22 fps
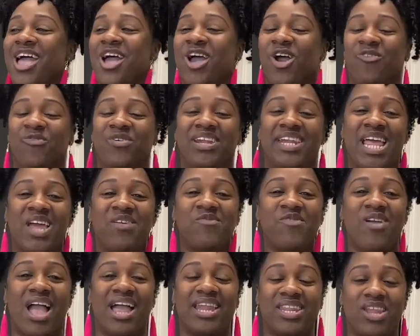Whenever
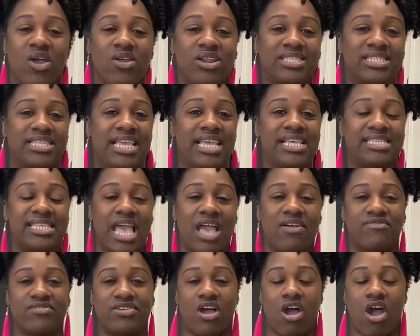I notice that he's
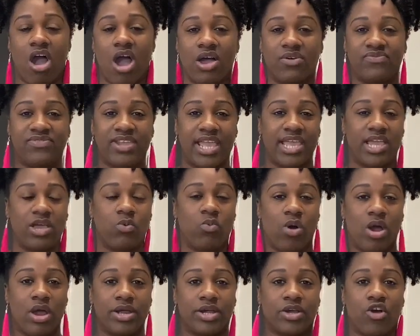having an off day at
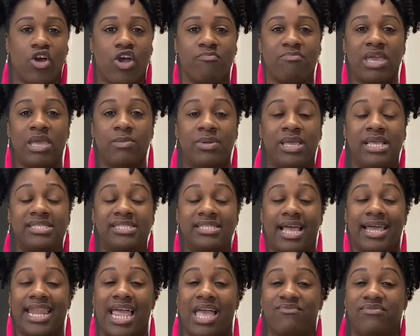work or maybe he's
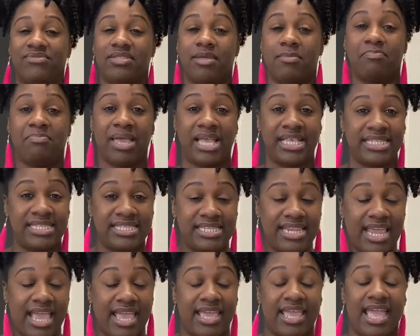not having the best
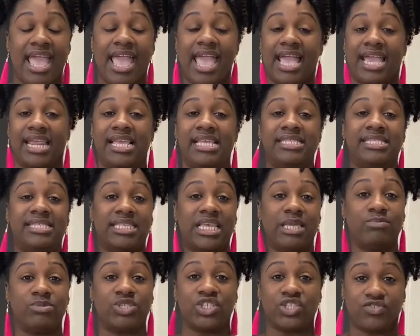day and he
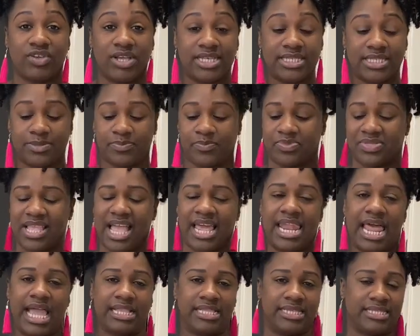seems stressed, I
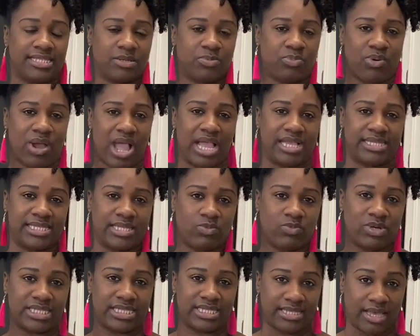like to surprise him
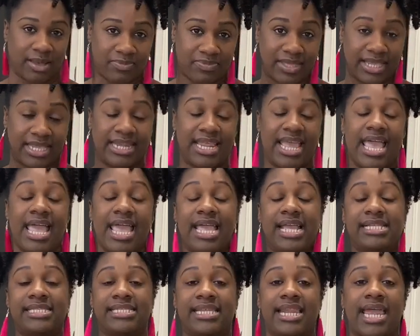with something. And
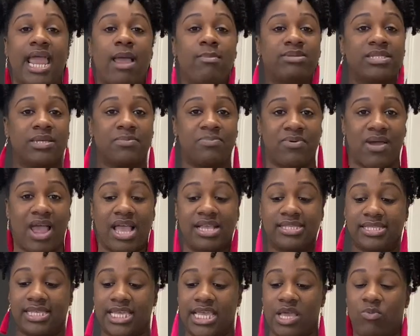today I'm
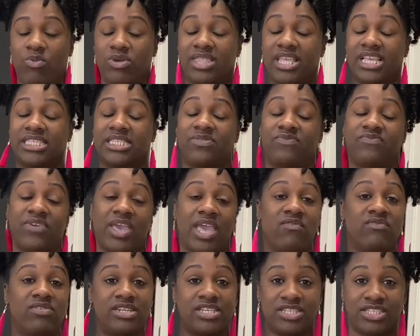surprising him with his
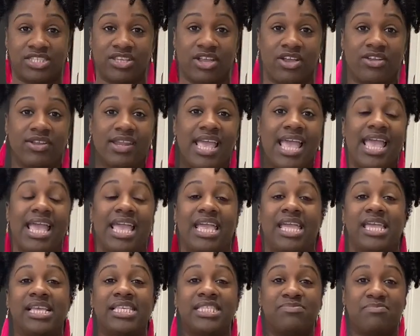favorite dessert. It
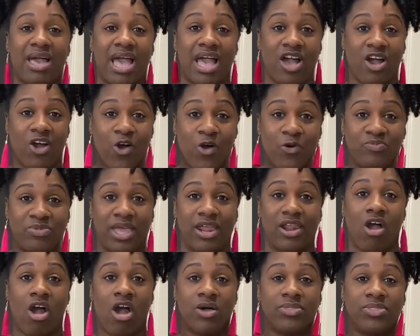is my hope that
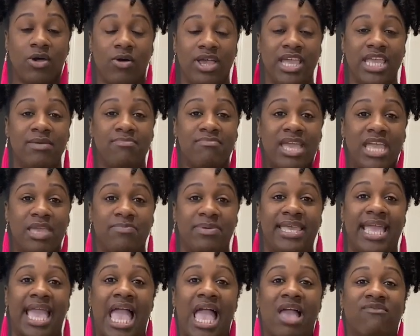although he may be
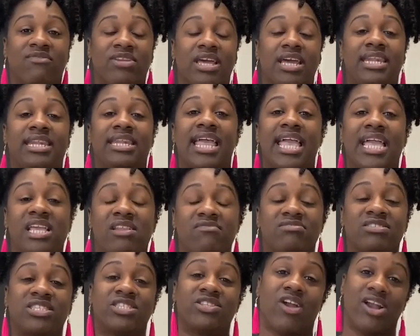having a negative
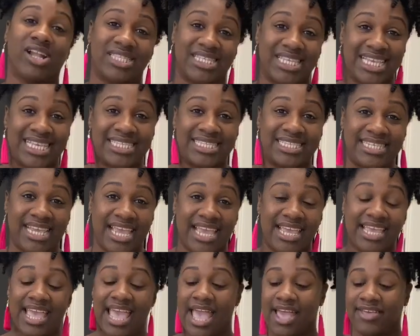start to his day,
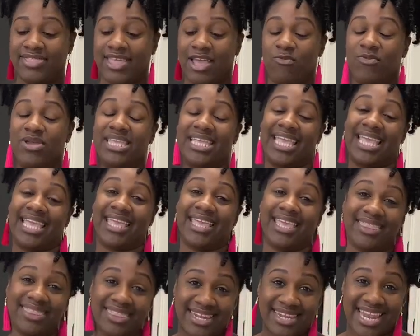that we can
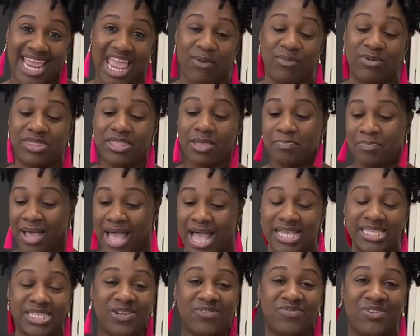end the day with a
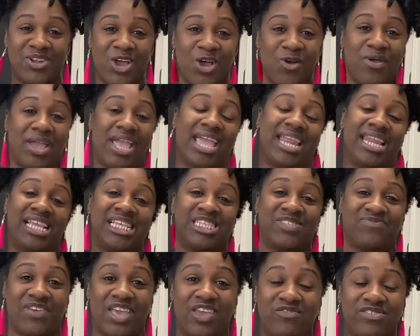positive note and his
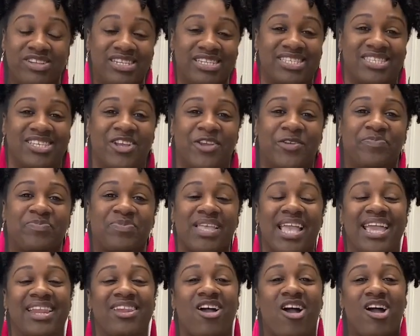favorite dessert.
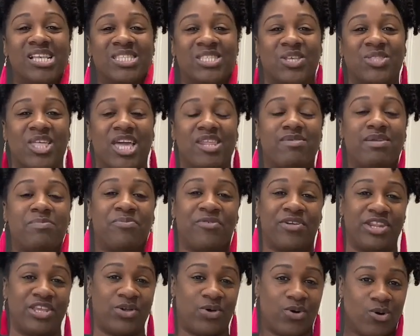And I also thought it'd be
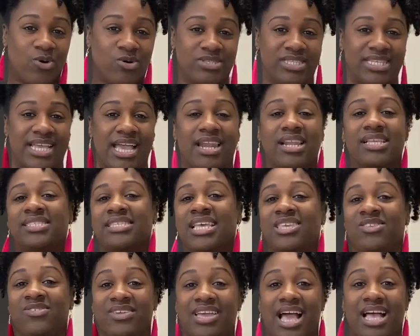pretty cool to kind of take
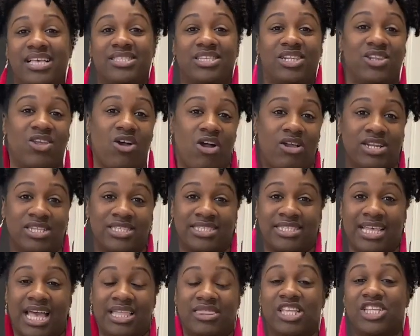you guys
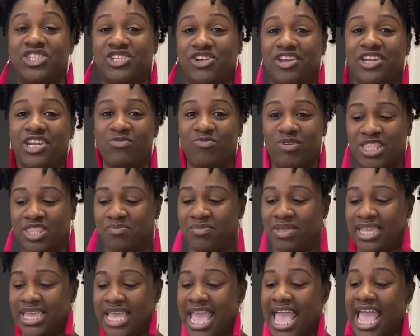alongside the journey with
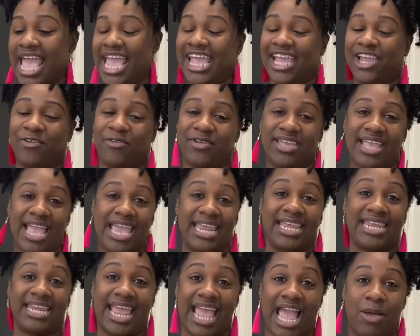me in
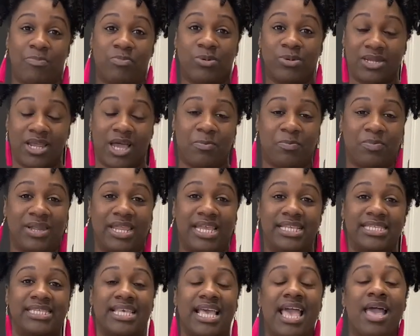creating apple
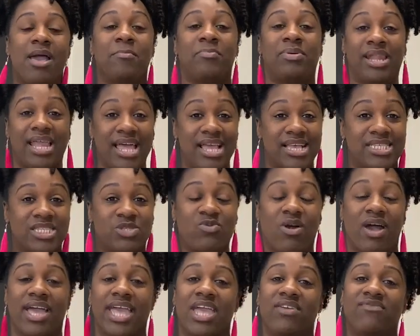dumplings. Plus,
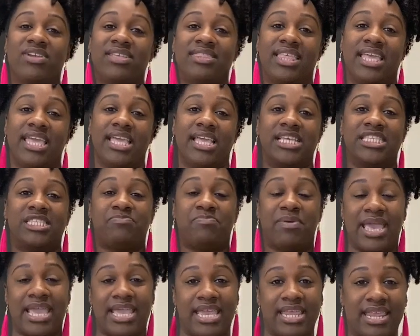while everything is
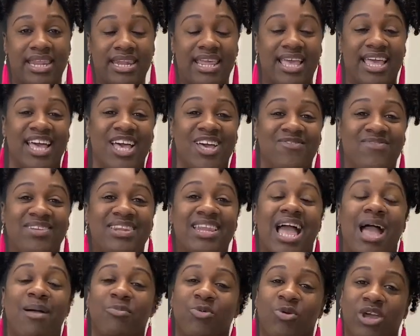baking in the oven,
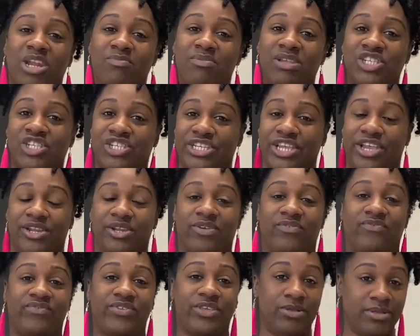I'm going to be sharing a
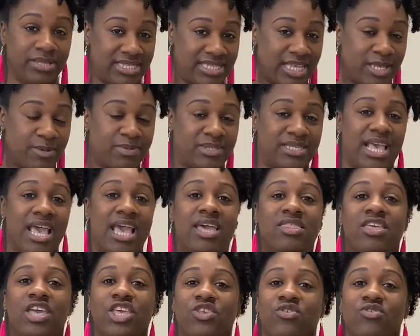few tips
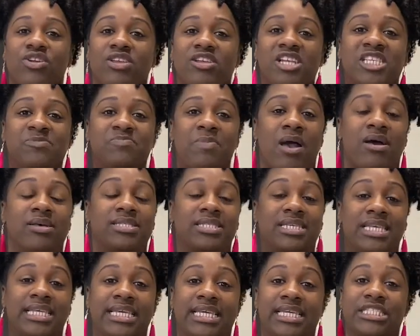that you and your spouse
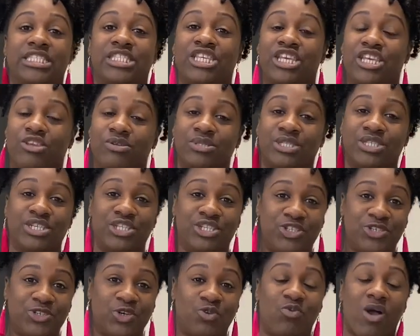can continue to
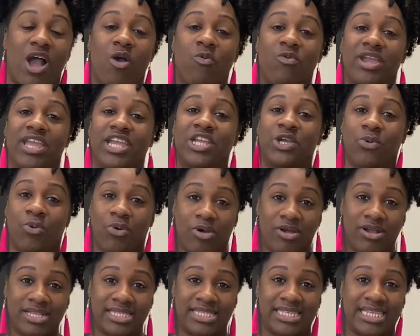do while we're in
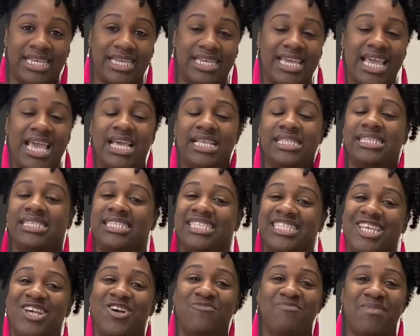quarantine to
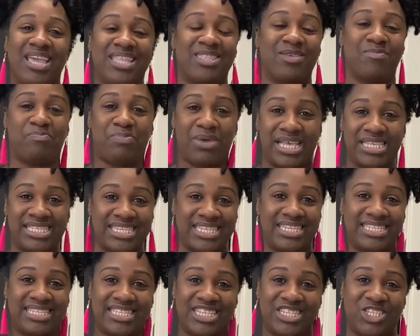still make the best of
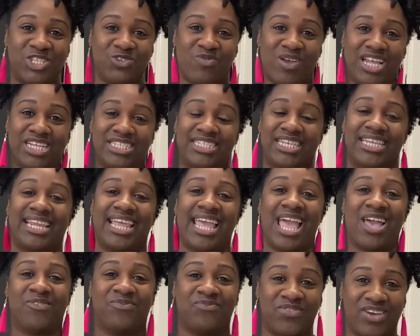the situation and
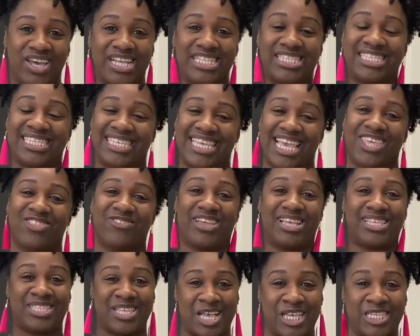have fun together
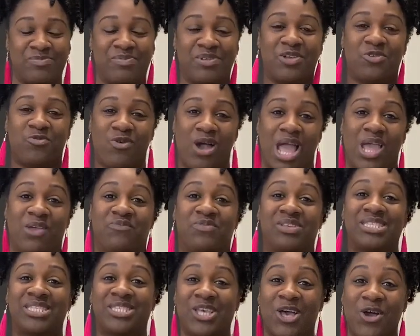as husband and wife.
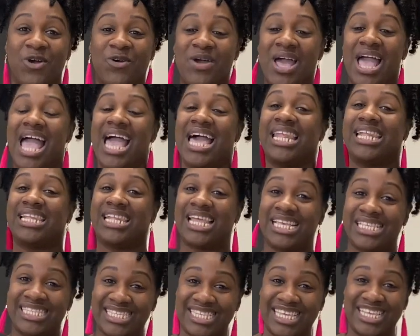So
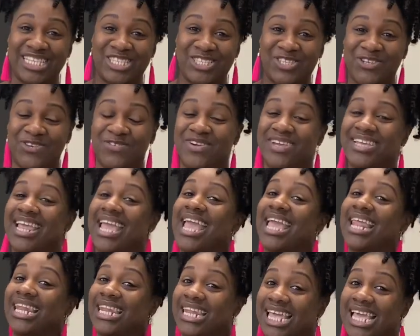let's get to it
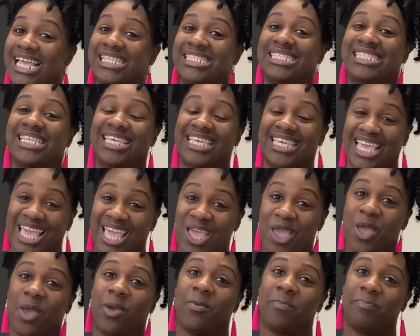and let's
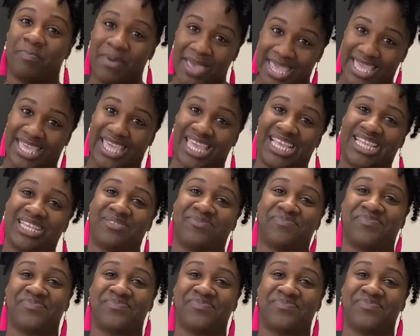get baking.